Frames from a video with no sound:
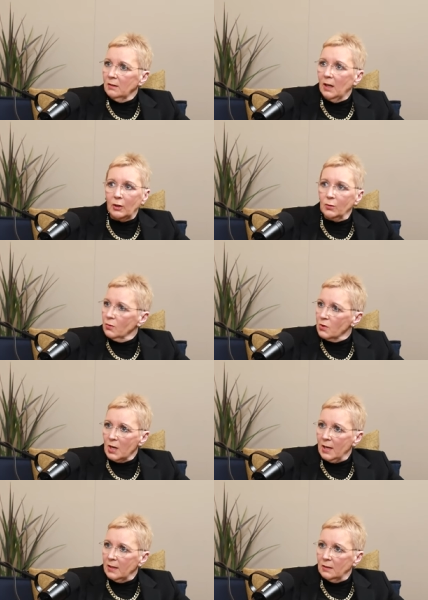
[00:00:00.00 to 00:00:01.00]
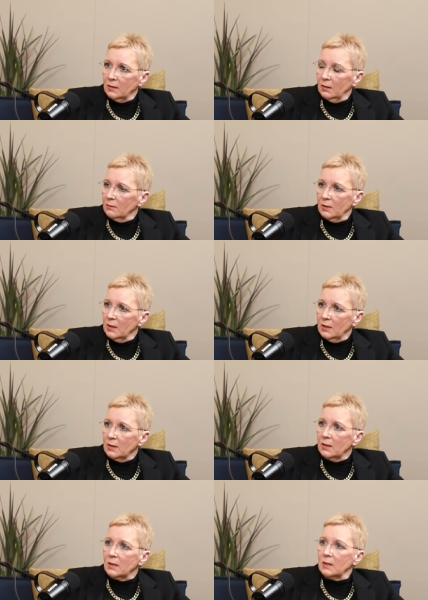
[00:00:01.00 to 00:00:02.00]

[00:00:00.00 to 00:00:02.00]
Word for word: I don't try and get rid of it. It's